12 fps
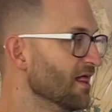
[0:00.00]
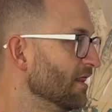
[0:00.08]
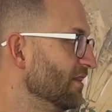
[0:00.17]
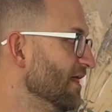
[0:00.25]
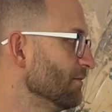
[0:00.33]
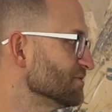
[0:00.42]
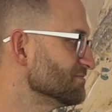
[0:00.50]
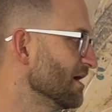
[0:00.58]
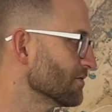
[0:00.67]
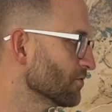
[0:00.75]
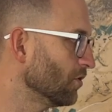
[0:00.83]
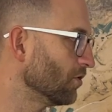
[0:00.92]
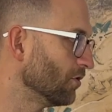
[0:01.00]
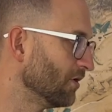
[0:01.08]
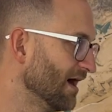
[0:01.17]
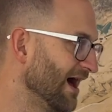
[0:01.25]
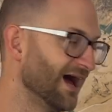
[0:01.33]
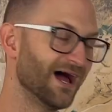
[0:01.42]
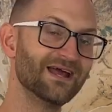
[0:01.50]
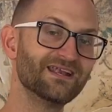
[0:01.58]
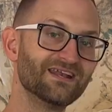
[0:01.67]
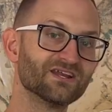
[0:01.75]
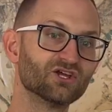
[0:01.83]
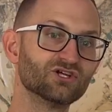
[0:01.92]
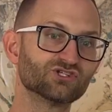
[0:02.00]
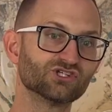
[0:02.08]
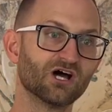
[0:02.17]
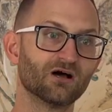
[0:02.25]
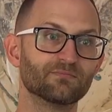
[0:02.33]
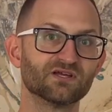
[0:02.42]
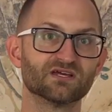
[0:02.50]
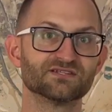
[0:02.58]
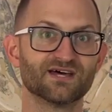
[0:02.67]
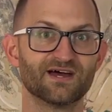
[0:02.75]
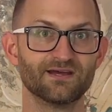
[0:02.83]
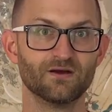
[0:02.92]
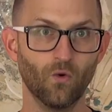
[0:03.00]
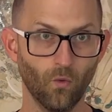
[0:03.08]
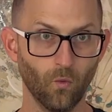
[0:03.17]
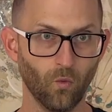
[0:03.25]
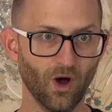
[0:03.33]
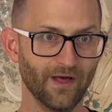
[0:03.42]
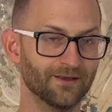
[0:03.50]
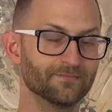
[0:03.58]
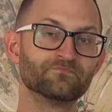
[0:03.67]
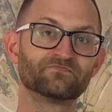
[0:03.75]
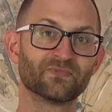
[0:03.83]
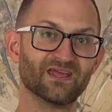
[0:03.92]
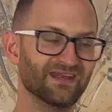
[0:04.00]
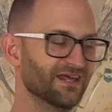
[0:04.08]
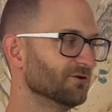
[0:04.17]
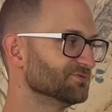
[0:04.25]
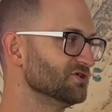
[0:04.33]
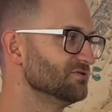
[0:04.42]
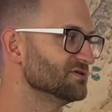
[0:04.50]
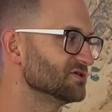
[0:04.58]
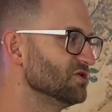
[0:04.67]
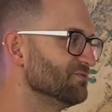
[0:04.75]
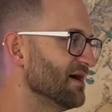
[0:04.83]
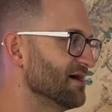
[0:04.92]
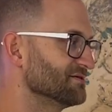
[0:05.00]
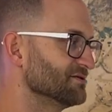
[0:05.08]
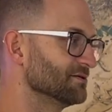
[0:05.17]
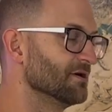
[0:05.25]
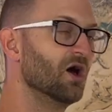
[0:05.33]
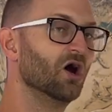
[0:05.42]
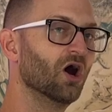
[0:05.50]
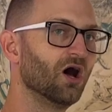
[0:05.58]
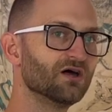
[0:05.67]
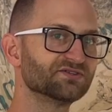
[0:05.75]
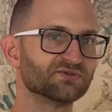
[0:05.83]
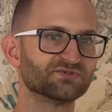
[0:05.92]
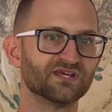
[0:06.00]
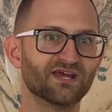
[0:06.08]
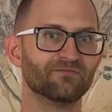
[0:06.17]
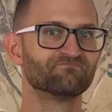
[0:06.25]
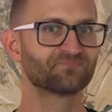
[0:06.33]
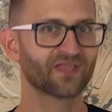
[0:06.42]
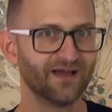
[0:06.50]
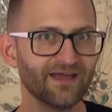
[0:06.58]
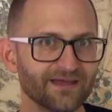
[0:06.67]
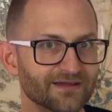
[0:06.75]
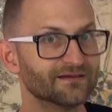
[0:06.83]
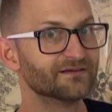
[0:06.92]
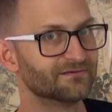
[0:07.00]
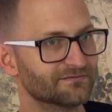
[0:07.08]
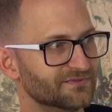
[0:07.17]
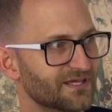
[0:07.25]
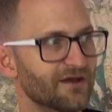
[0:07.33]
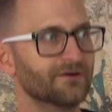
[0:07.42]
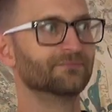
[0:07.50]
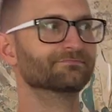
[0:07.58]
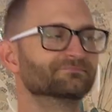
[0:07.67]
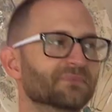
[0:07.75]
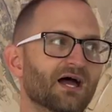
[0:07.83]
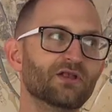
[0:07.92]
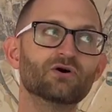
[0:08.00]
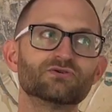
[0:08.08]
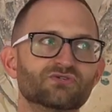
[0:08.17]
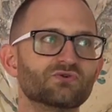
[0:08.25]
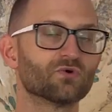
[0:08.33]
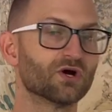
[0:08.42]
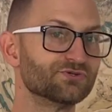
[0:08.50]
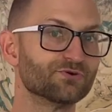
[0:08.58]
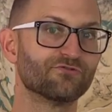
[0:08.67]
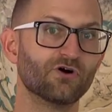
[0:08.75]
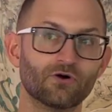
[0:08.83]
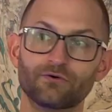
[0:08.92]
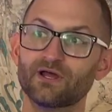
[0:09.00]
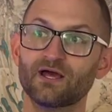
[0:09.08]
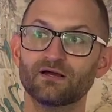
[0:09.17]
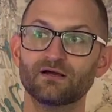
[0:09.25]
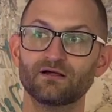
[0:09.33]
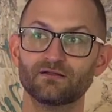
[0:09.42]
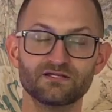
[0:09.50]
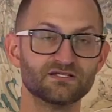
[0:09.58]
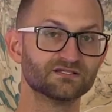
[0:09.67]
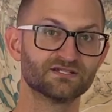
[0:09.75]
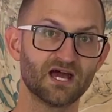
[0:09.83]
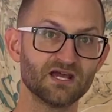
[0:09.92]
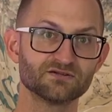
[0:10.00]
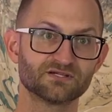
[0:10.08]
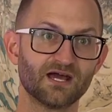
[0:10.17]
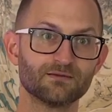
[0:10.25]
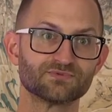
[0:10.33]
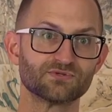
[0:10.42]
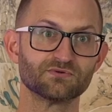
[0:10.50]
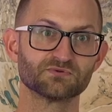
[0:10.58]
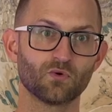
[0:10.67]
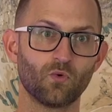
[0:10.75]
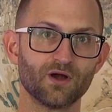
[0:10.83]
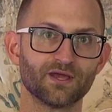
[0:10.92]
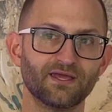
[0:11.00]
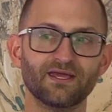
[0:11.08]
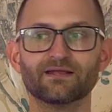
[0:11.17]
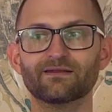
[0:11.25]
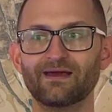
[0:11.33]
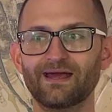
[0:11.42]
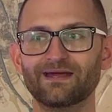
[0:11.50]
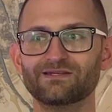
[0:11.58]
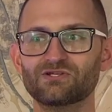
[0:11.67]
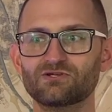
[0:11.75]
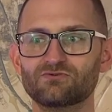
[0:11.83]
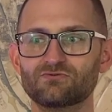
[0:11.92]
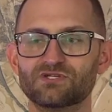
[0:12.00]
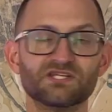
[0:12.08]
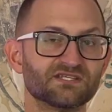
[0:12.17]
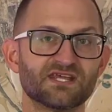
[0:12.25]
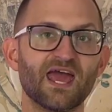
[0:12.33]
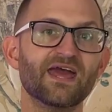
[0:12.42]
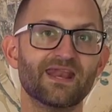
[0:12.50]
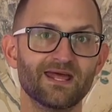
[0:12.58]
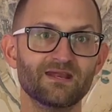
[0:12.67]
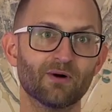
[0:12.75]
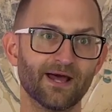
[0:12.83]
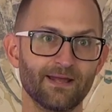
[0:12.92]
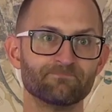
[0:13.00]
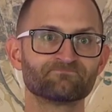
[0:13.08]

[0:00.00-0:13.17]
That was my role. I did a good job because I won. And it helps you as a youth pastor also say, hey, Karen, I noticed you were on your phone the entire time students were walking in, and you didn't say hey to anybody.